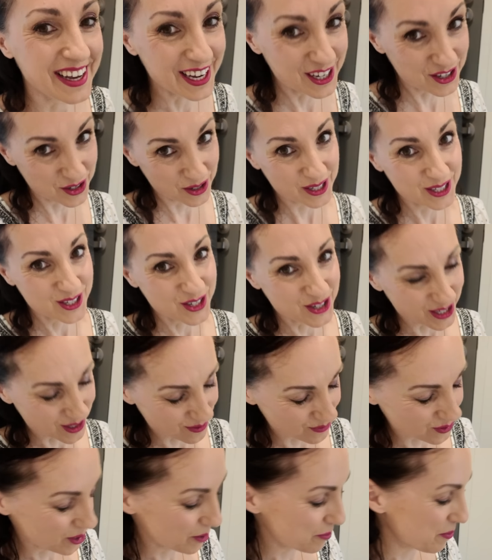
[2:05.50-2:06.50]
Actually, it's just
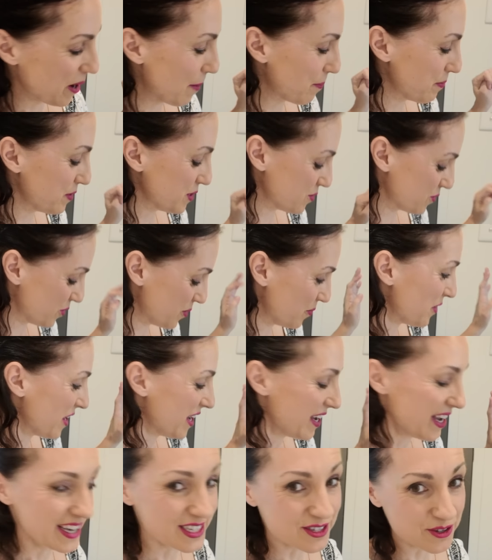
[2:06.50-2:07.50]
for the apartment tour,
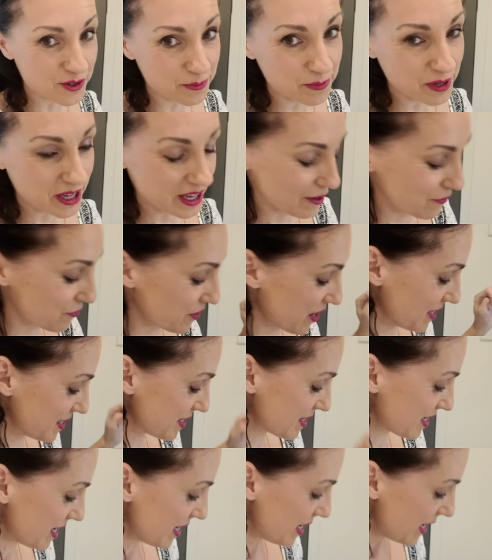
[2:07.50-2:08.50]
as you may have
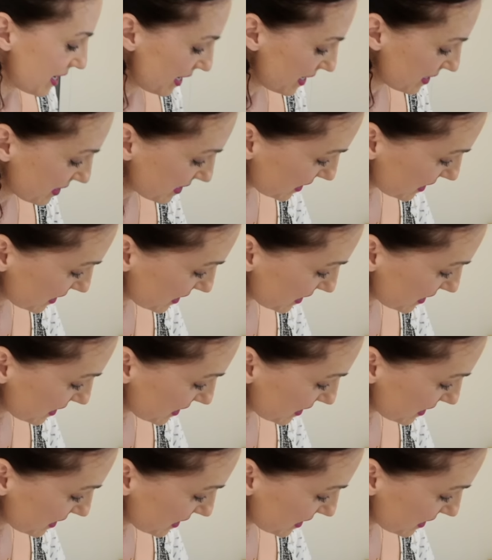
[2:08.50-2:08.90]
guessed. And